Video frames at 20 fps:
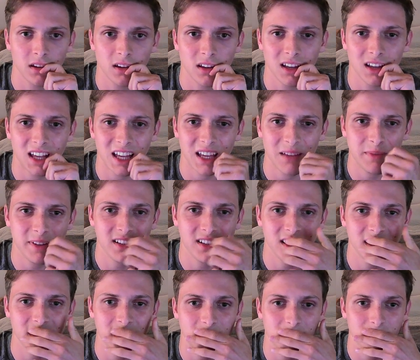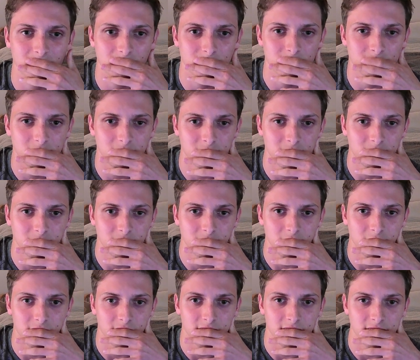I mean, like,
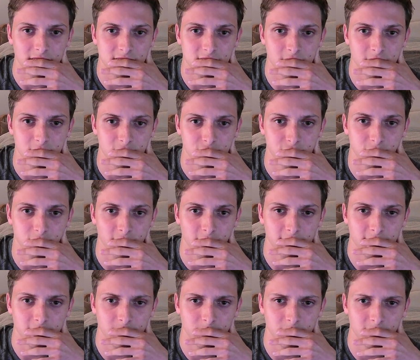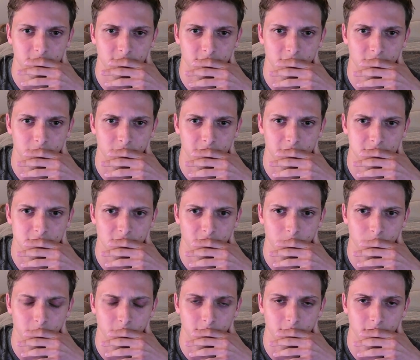I guess he can try it, but I don't think it's going to
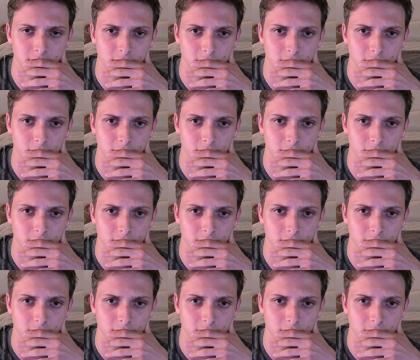work.